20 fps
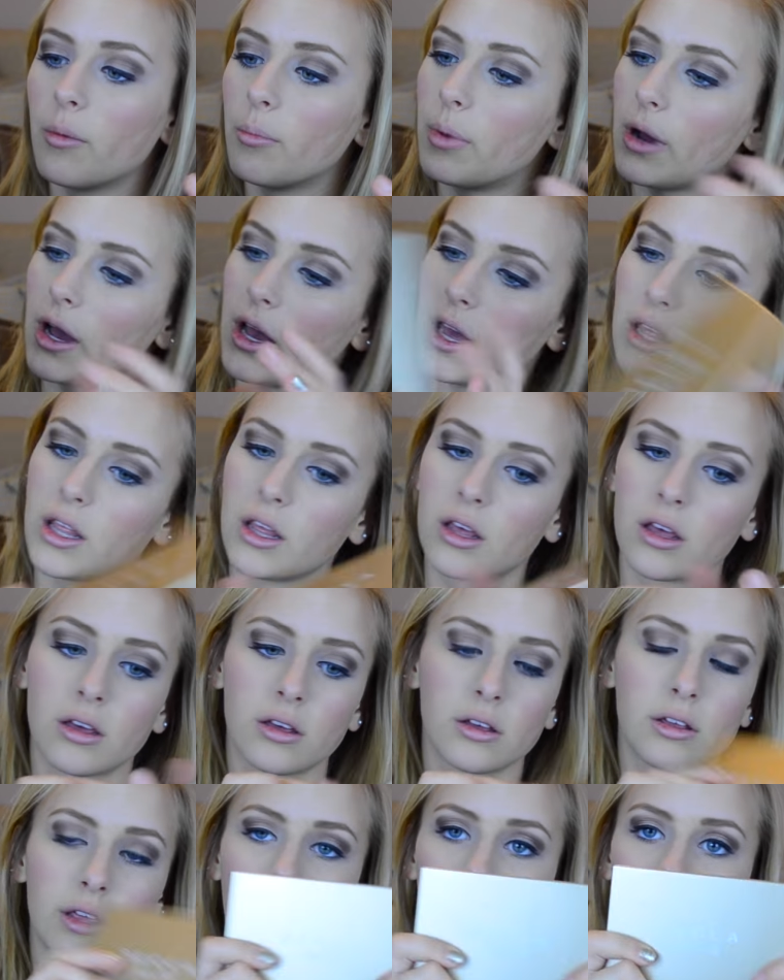But
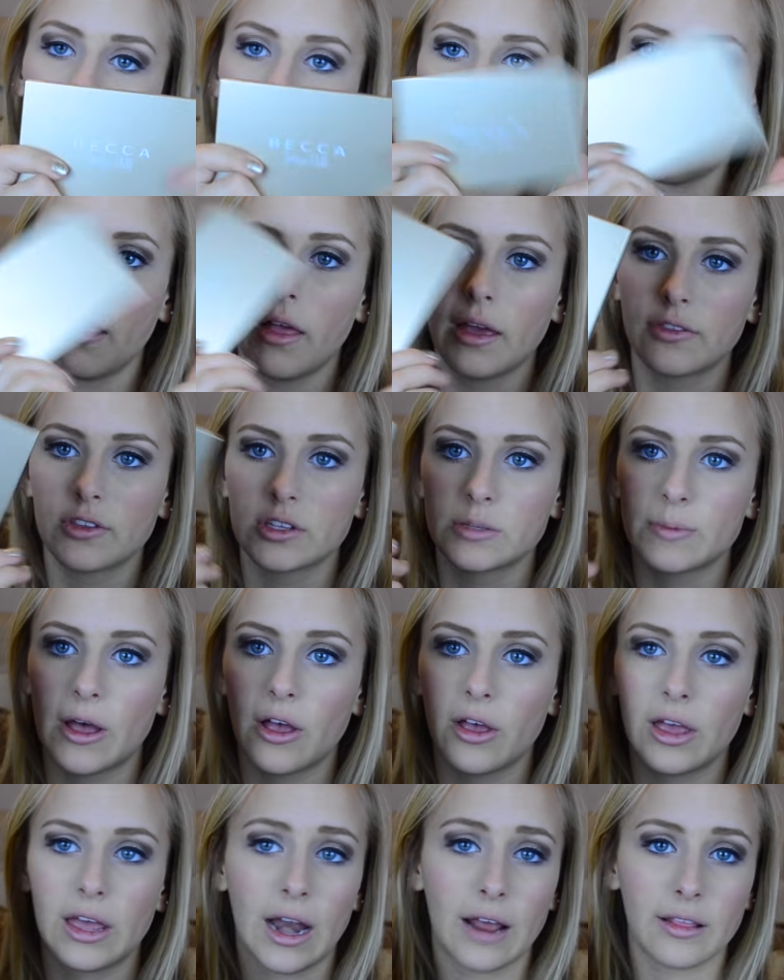yeah, I like this
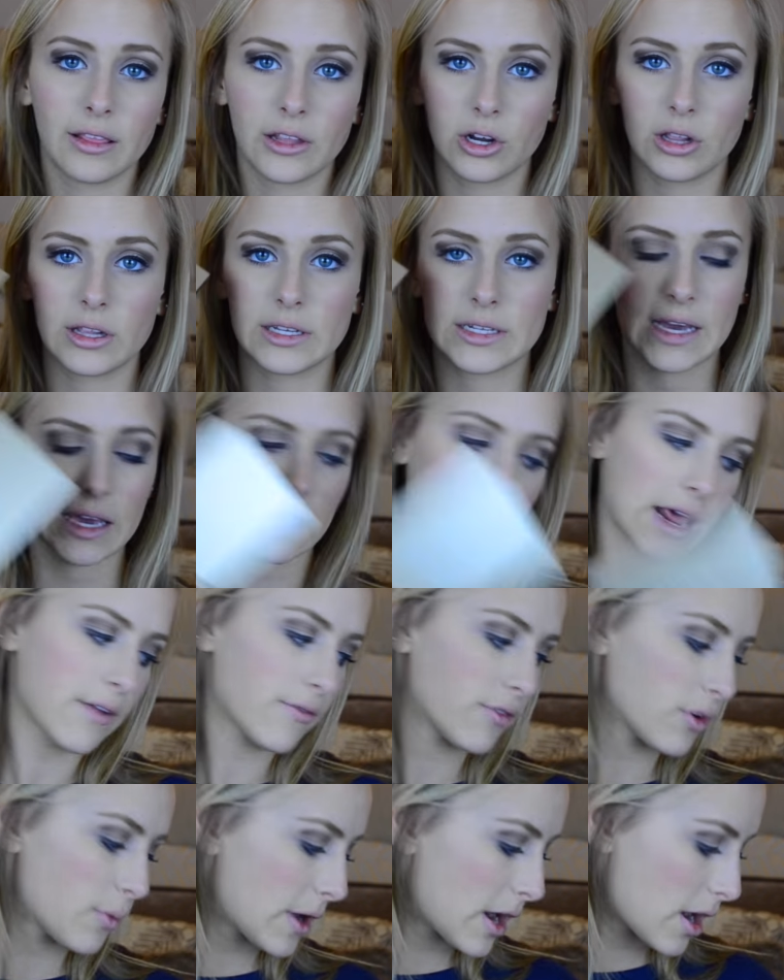palette and I literally take it
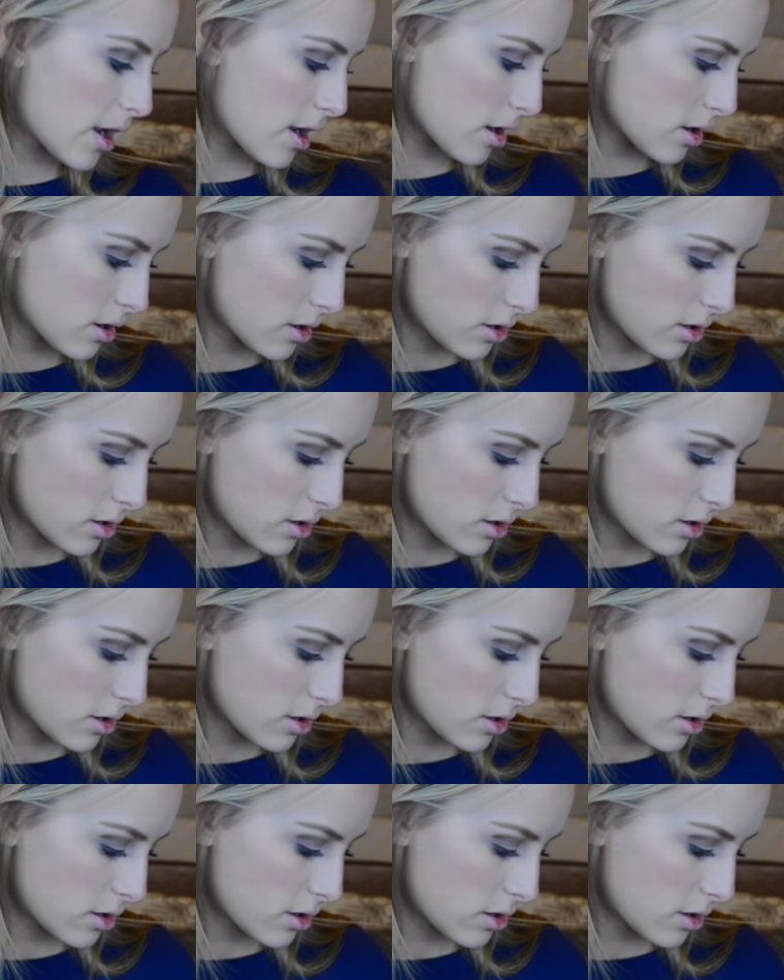everywhere.